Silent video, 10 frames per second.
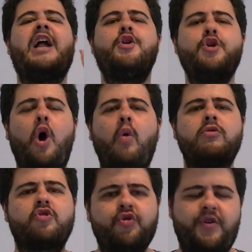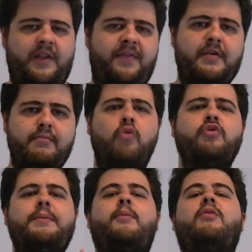an old trick that
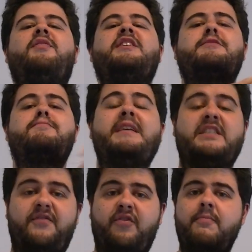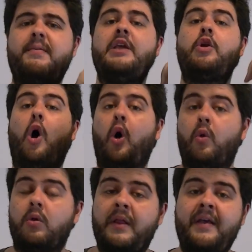most people dismiss for being
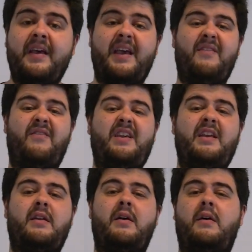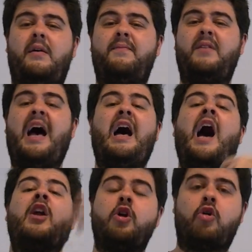old and being
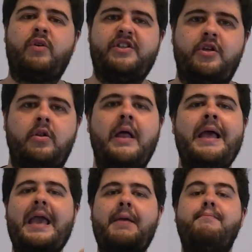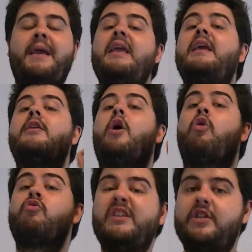unoriginal and make it
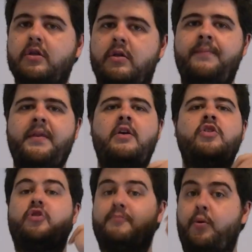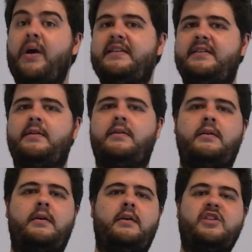original, surprising,
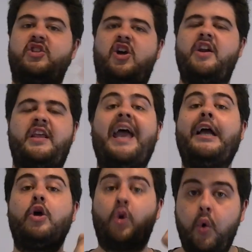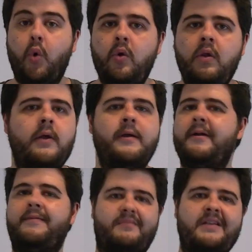stunning and cool,
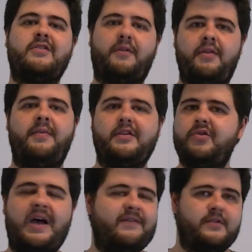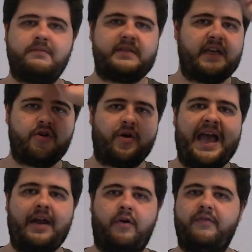that's something that you have to take your
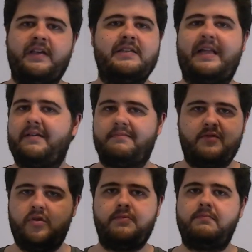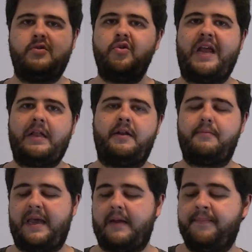hat off and it's like, you nailed it,
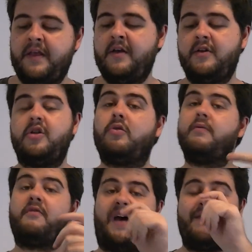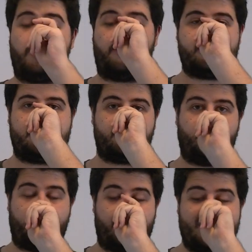man. So fiber optics,
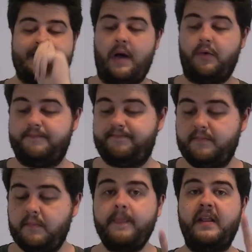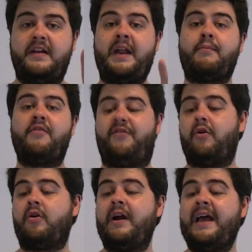without any doubt. Number
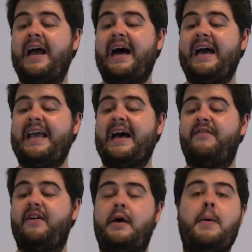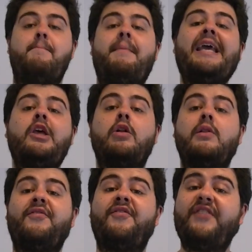four, I have a
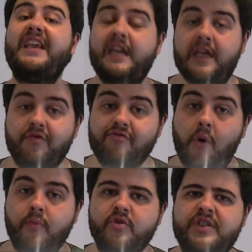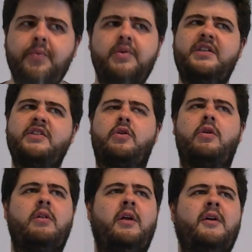Michael Feeney rope routine, which is
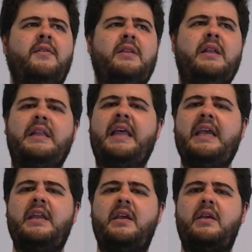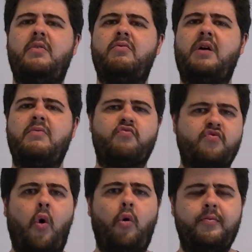called the Lady and
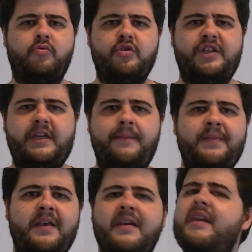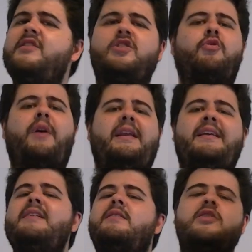Rope routine. It's great.
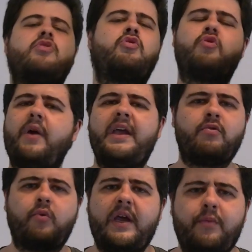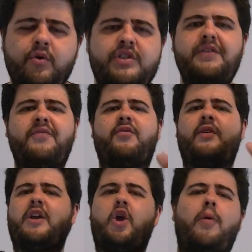It's a great, great routine
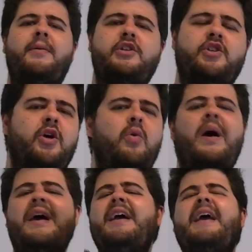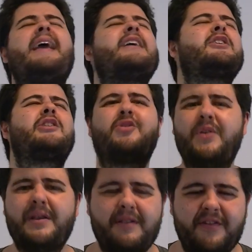for a comedy show.
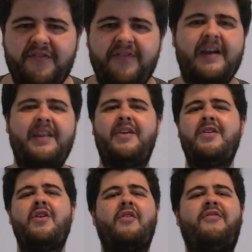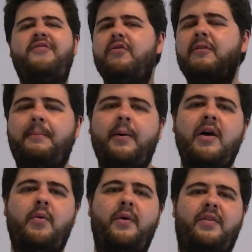Extremely funny, full
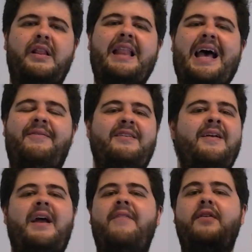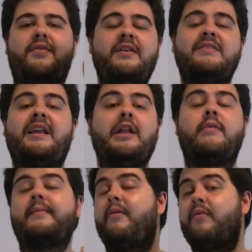packed with laughs. And the things that I
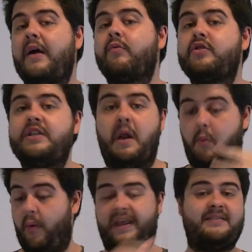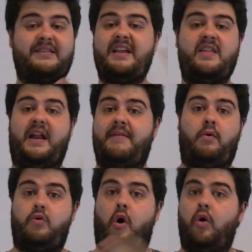love about that routine, and we can say that
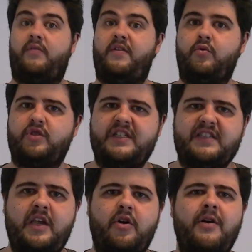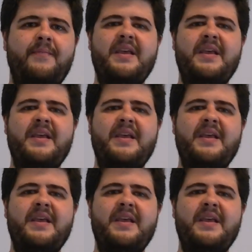about all of the routines here,